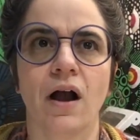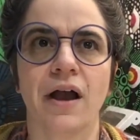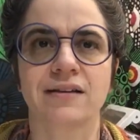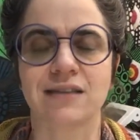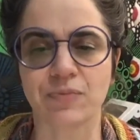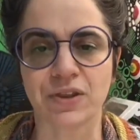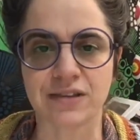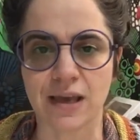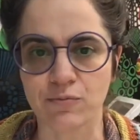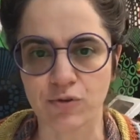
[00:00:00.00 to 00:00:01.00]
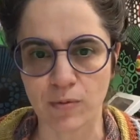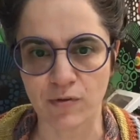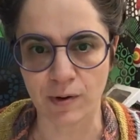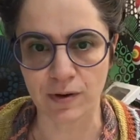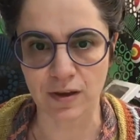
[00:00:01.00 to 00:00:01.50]
accept the same form of
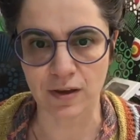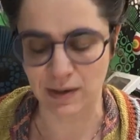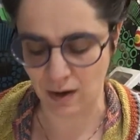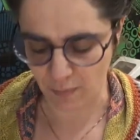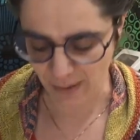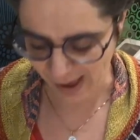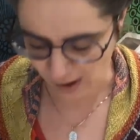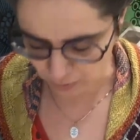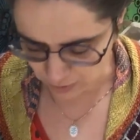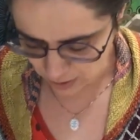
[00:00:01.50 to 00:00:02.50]
argument about